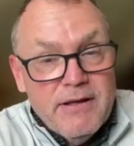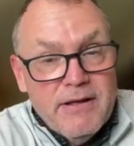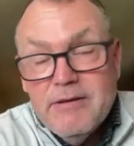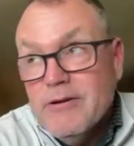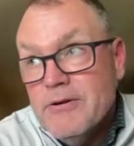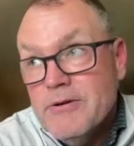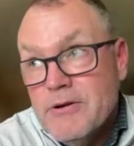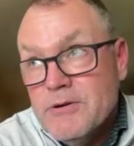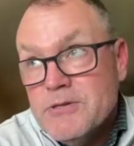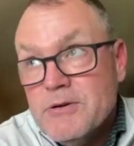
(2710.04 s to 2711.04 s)

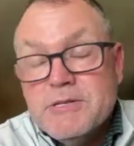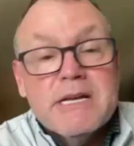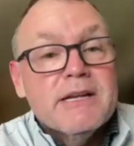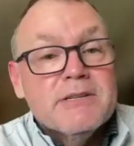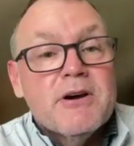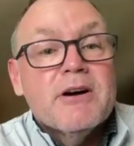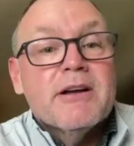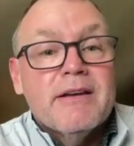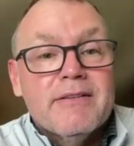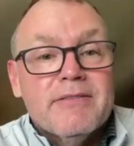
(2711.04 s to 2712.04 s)
you're searching and
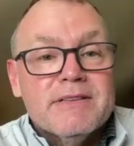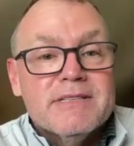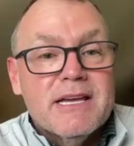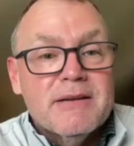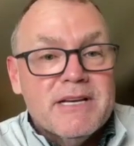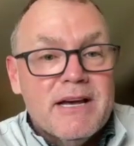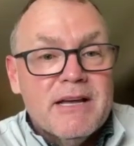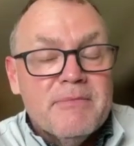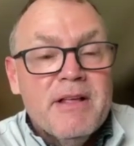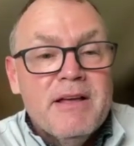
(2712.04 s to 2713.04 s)
talking at the same time